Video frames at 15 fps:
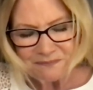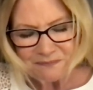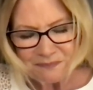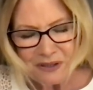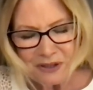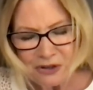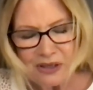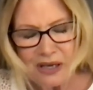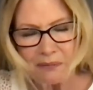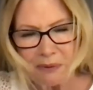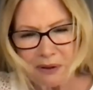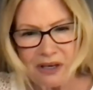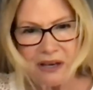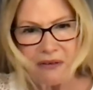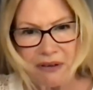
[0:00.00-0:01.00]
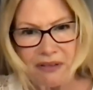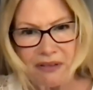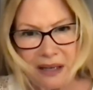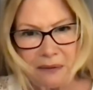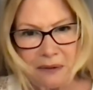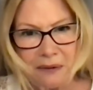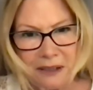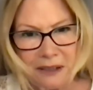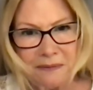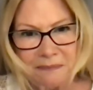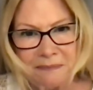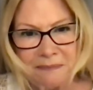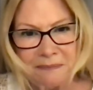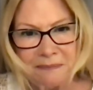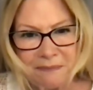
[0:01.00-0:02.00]
because I believe in that.
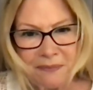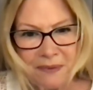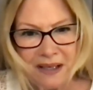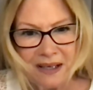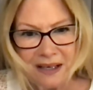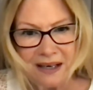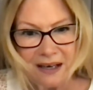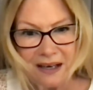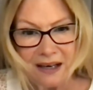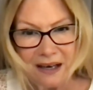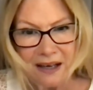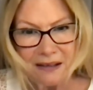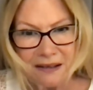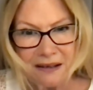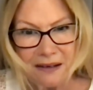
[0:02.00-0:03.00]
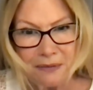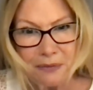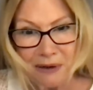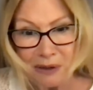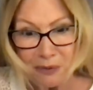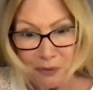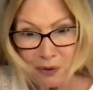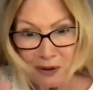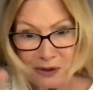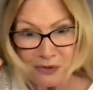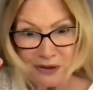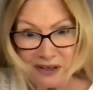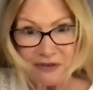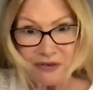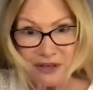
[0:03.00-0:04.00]
And once
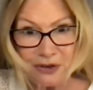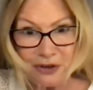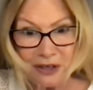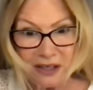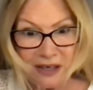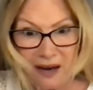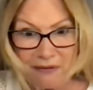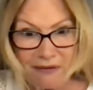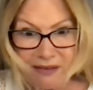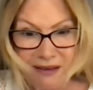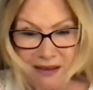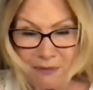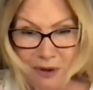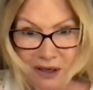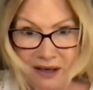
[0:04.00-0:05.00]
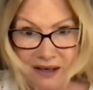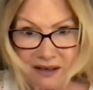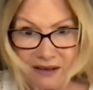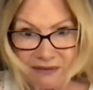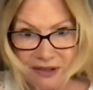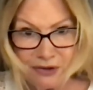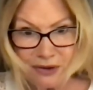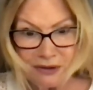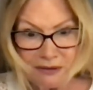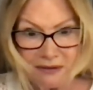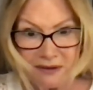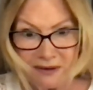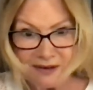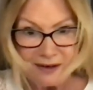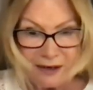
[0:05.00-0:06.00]
we envision it, everything we can envision
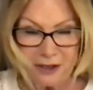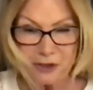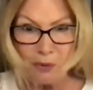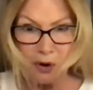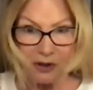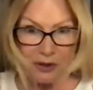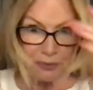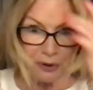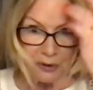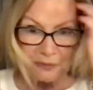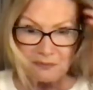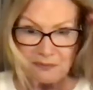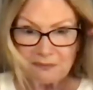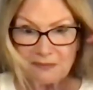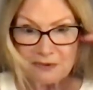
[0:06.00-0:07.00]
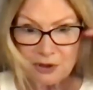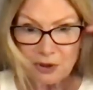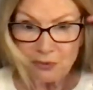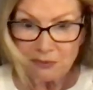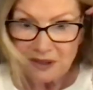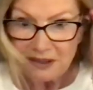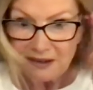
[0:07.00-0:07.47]
is possible. So